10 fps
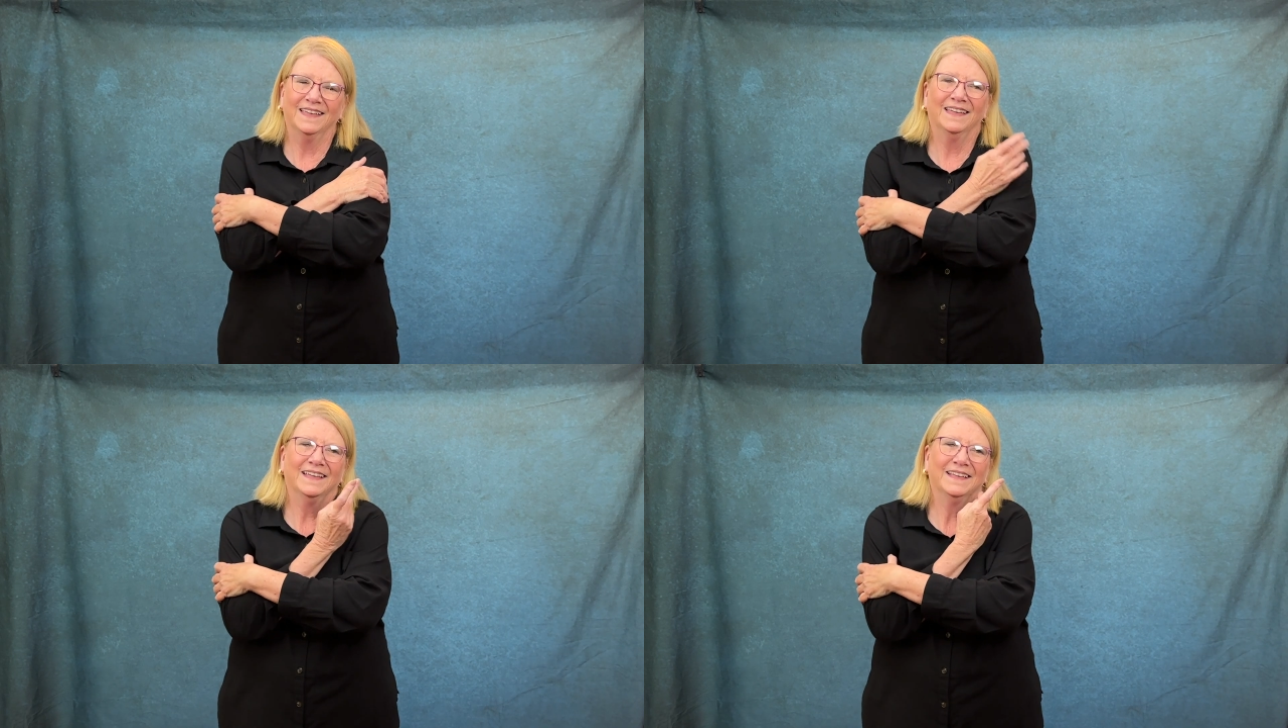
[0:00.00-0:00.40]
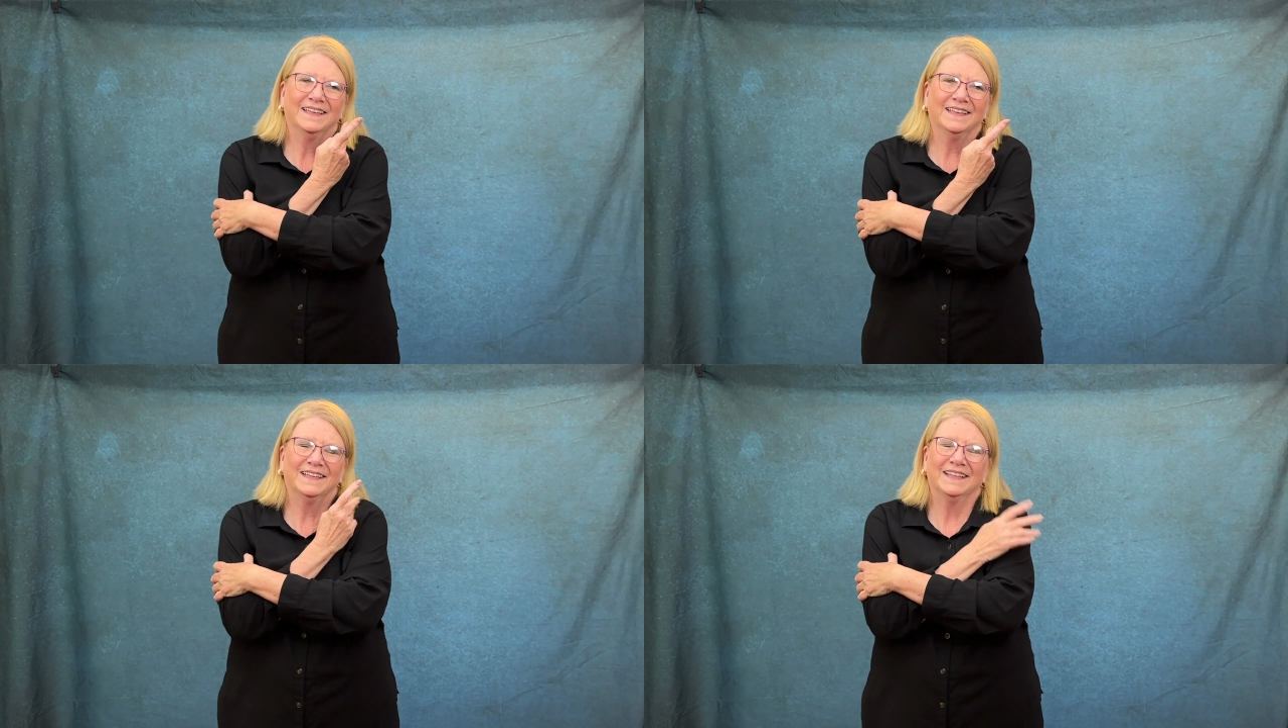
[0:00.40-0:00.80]
So
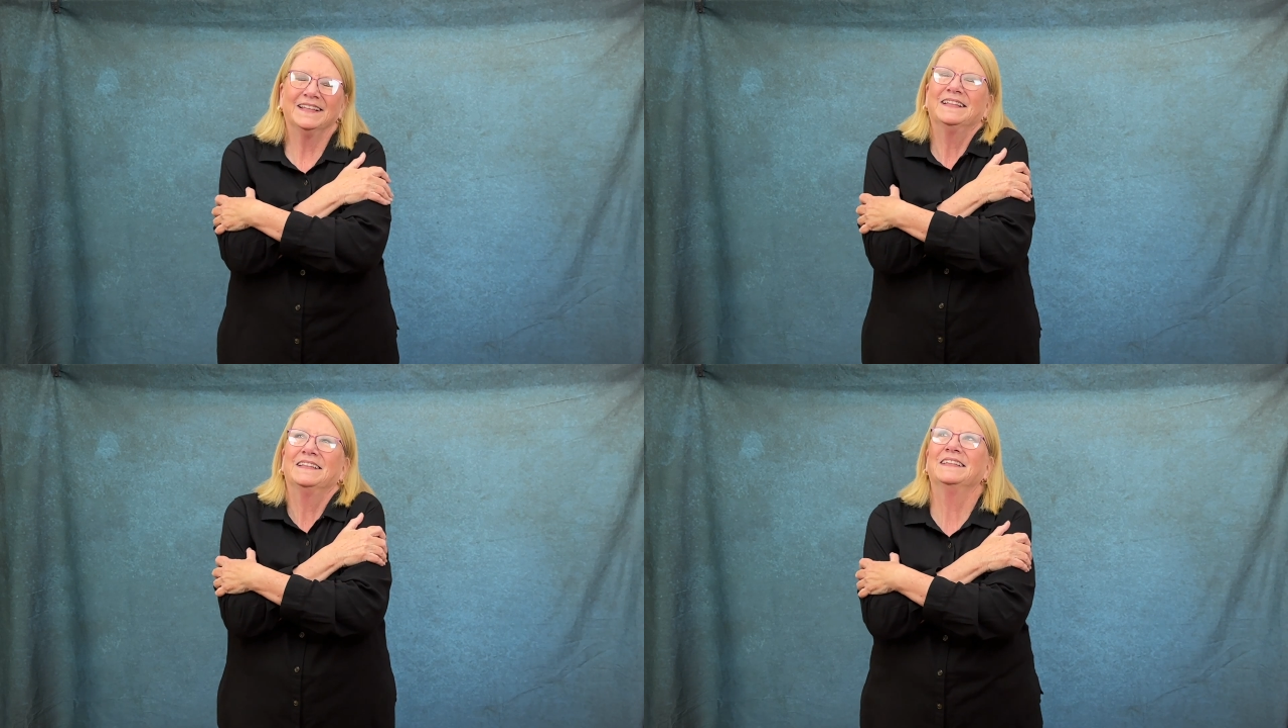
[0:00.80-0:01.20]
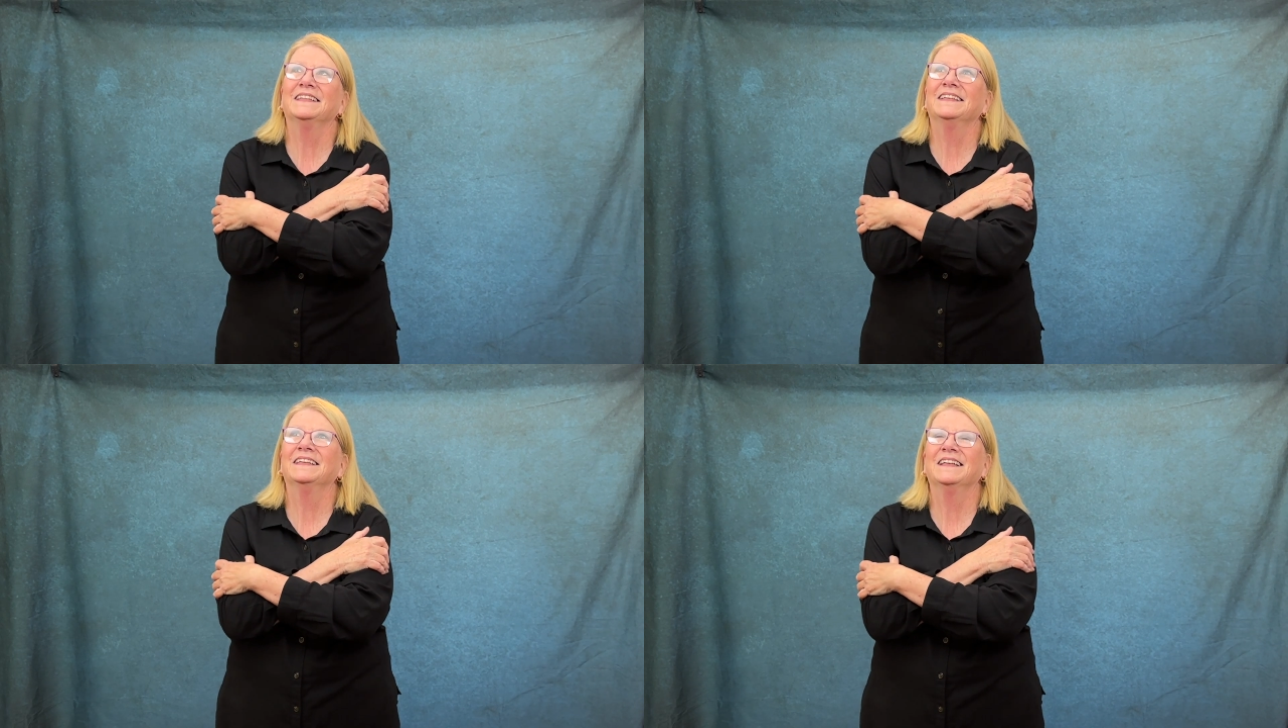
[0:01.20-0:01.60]
I feel
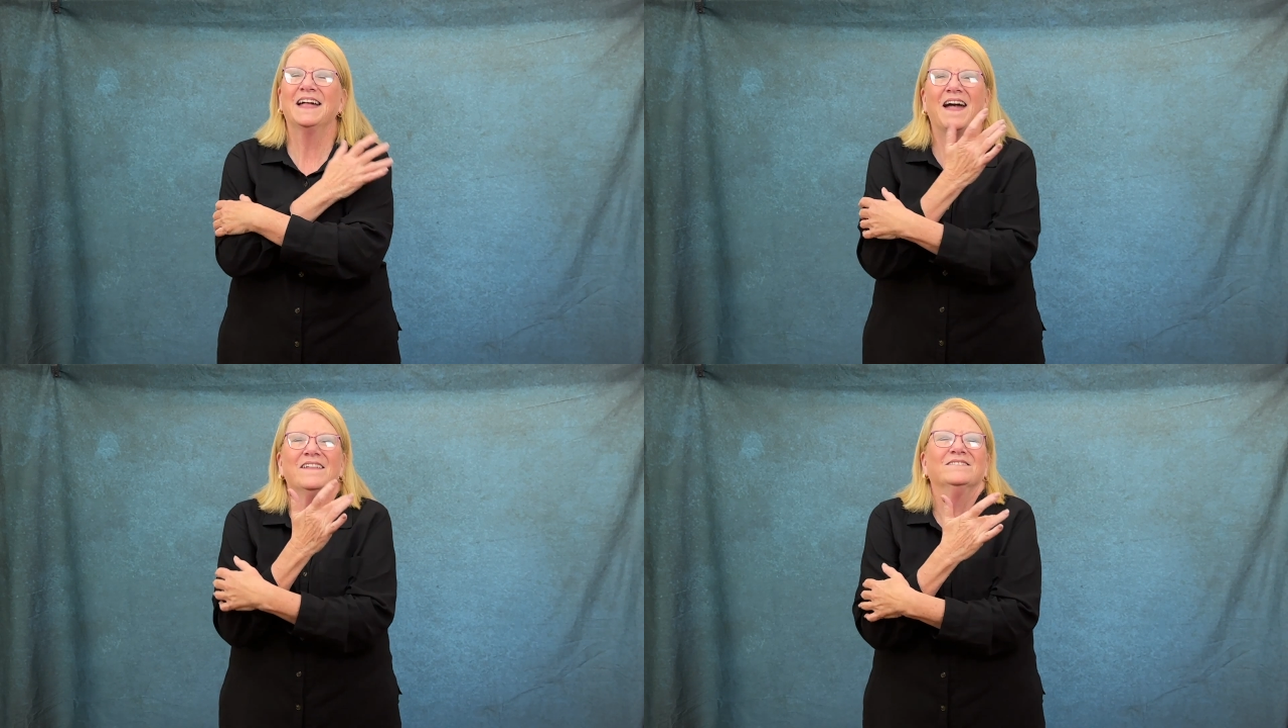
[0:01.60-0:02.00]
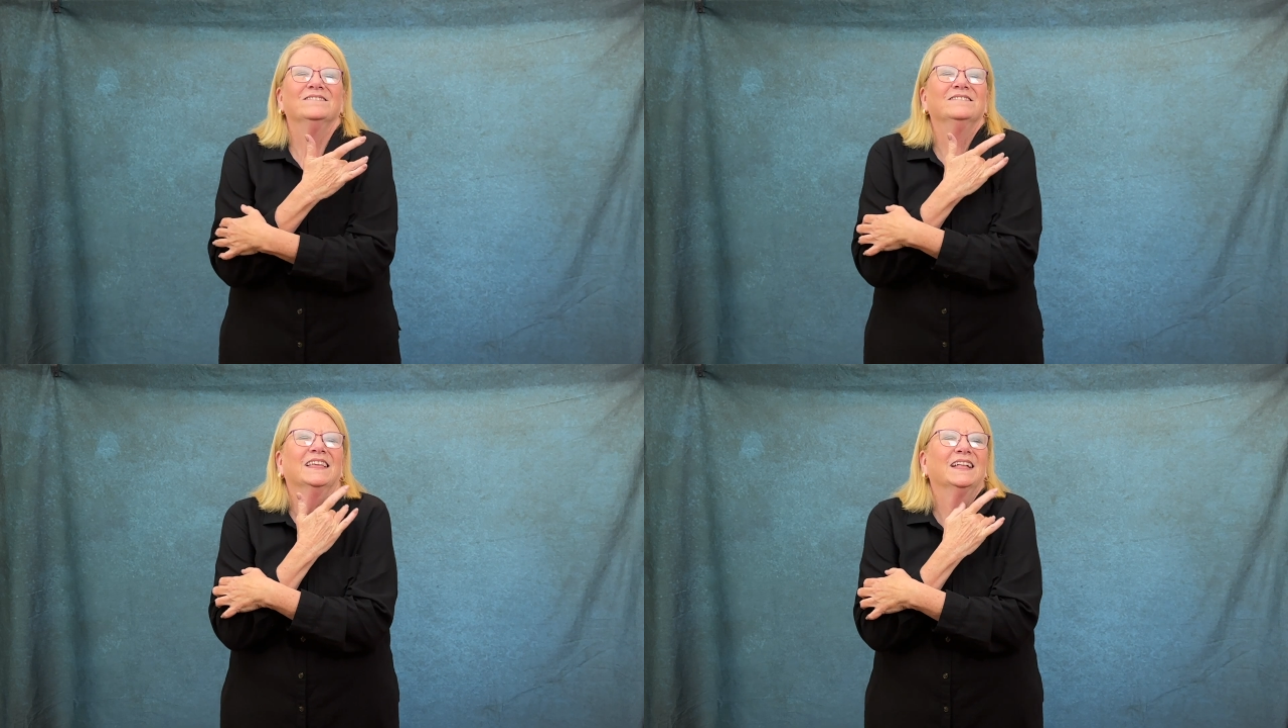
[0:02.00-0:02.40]
like I'm
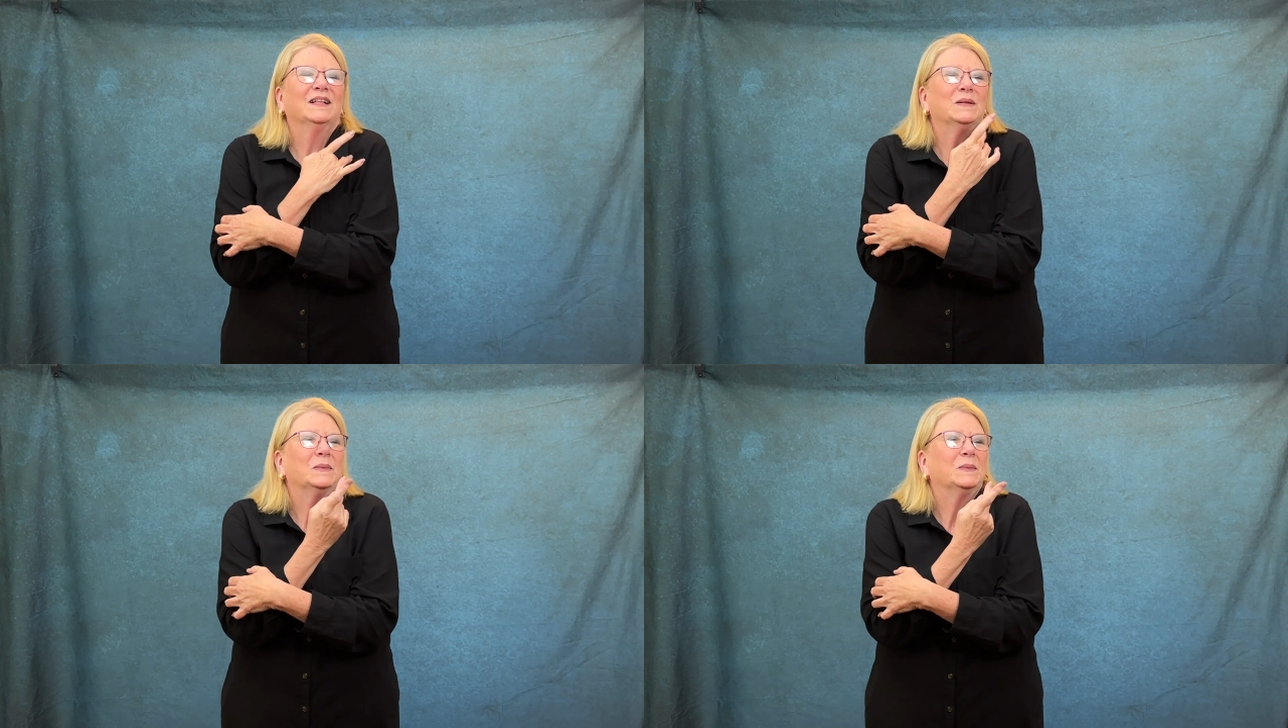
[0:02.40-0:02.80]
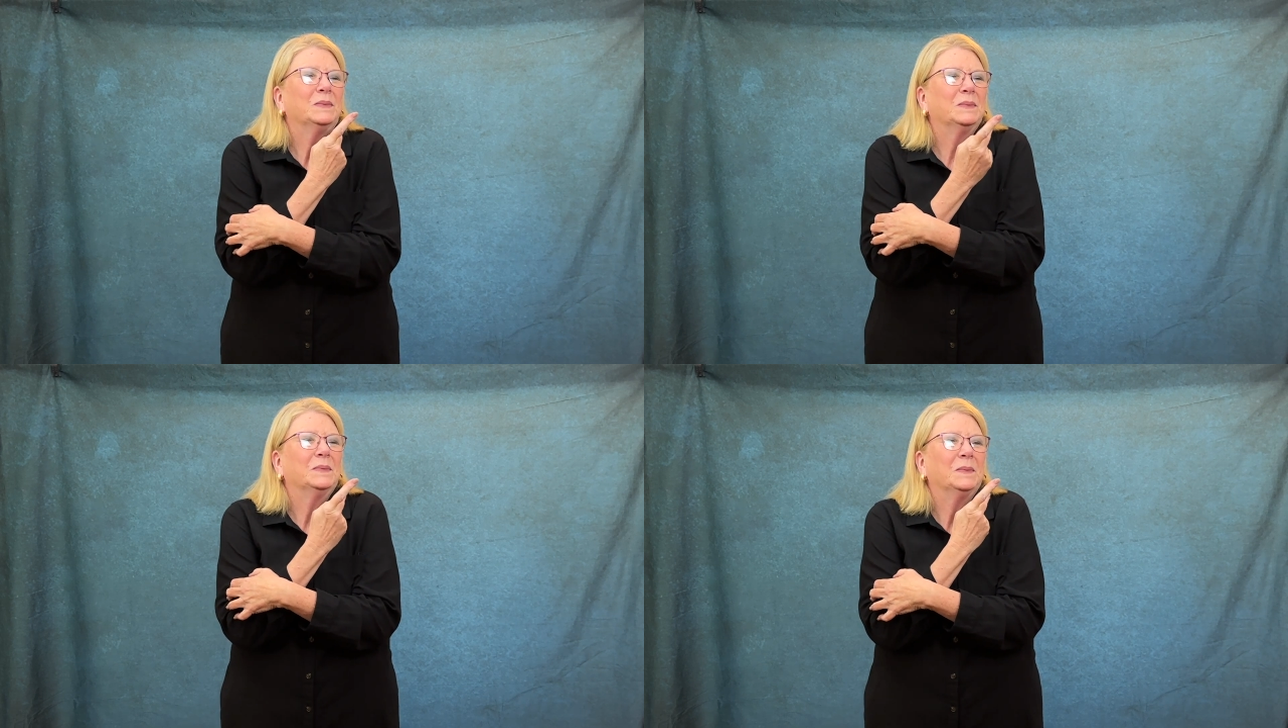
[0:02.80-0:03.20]
inside your
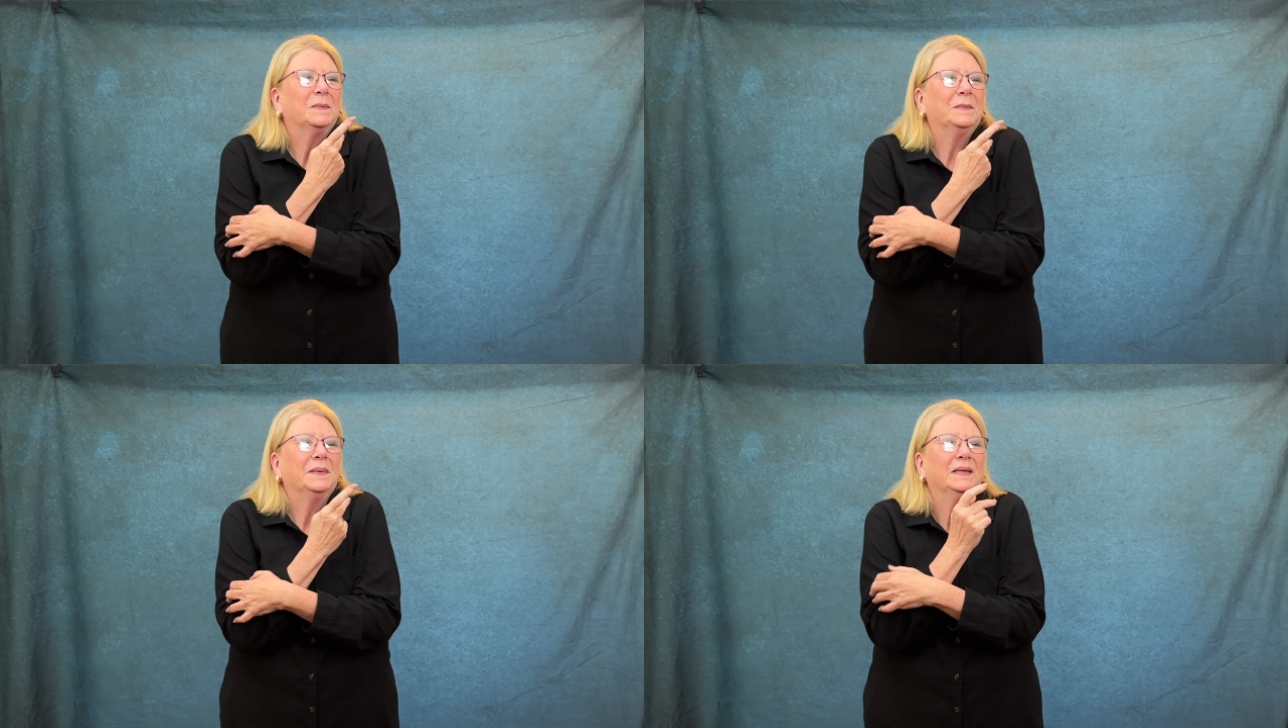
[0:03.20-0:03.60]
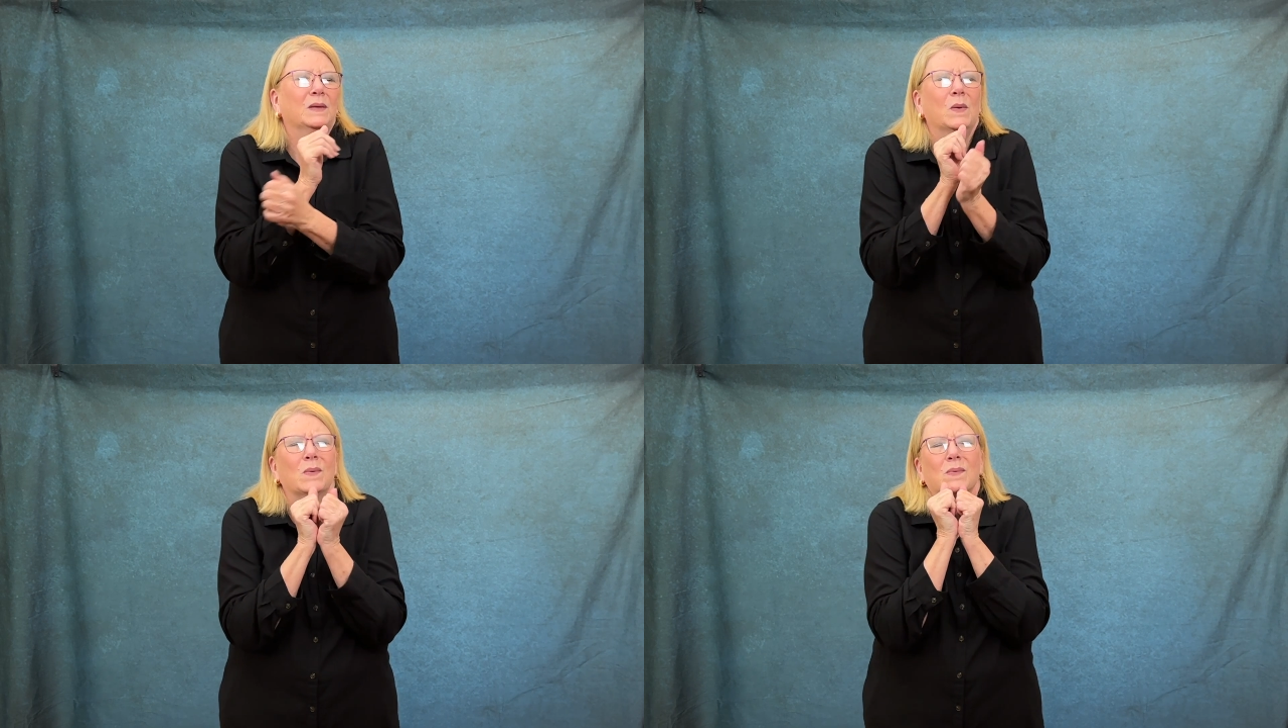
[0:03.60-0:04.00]

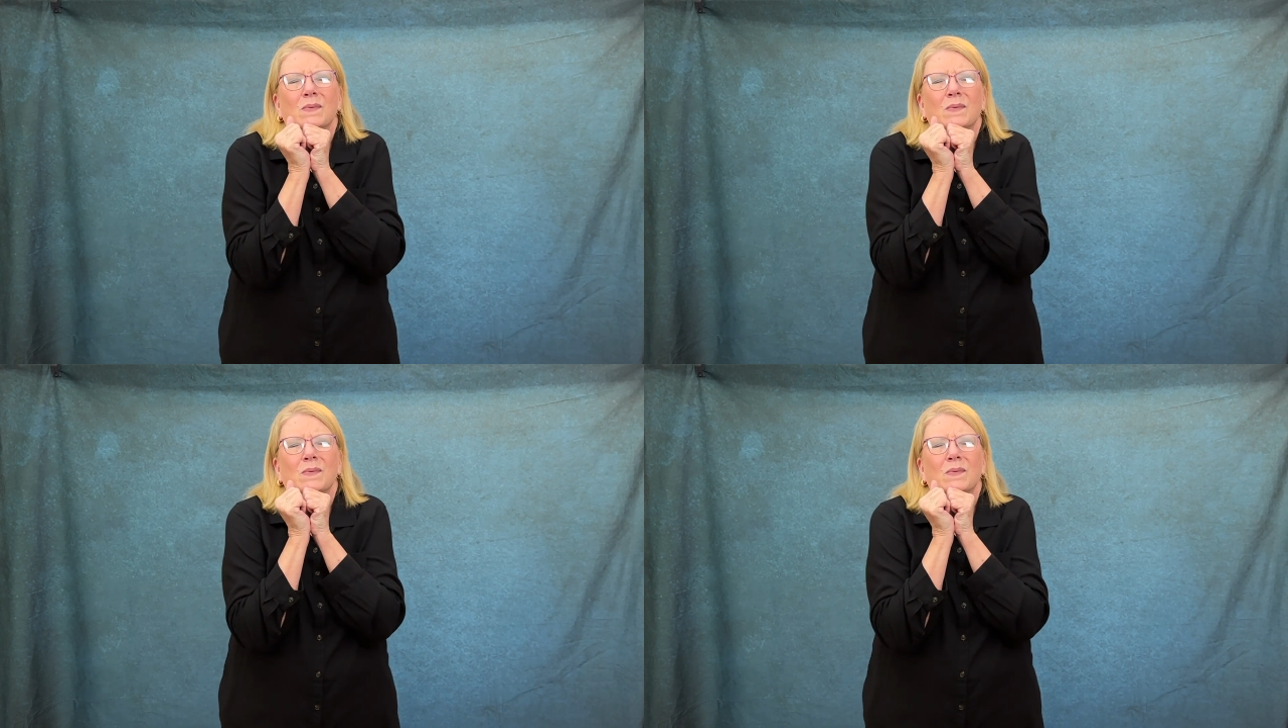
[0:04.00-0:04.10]
sweater